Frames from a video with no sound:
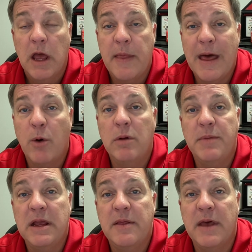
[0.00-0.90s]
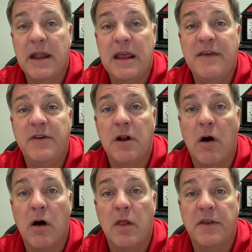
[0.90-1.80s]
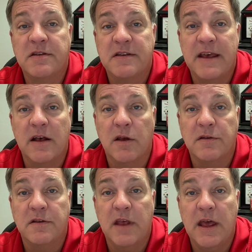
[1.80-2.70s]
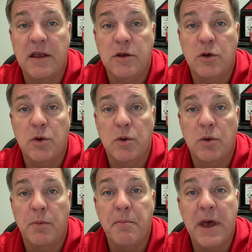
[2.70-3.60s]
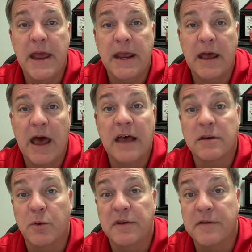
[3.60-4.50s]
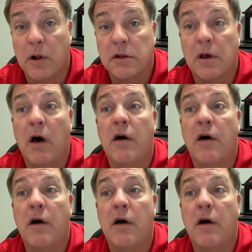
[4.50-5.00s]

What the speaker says: and that would mean that even on the sales that you make as a result